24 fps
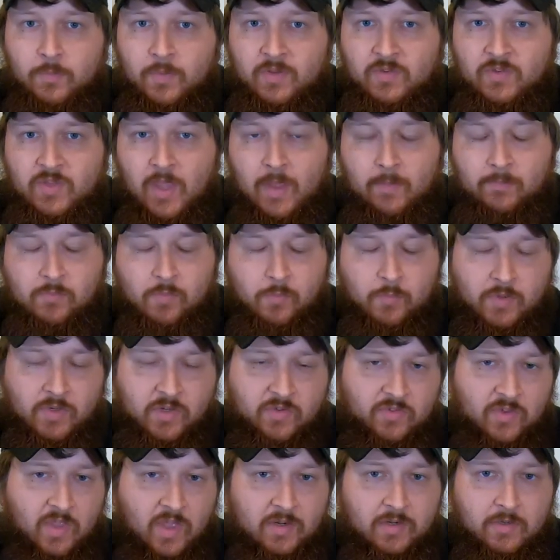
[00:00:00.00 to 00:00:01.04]
mishaps and we
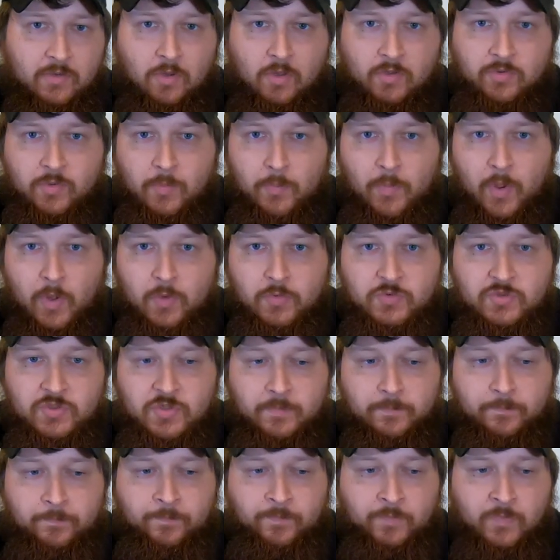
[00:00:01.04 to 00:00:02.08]
decided not to post
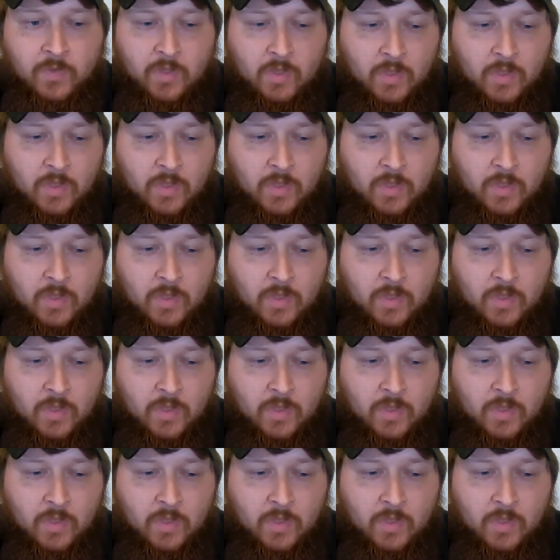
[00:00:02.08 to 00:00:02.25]
them.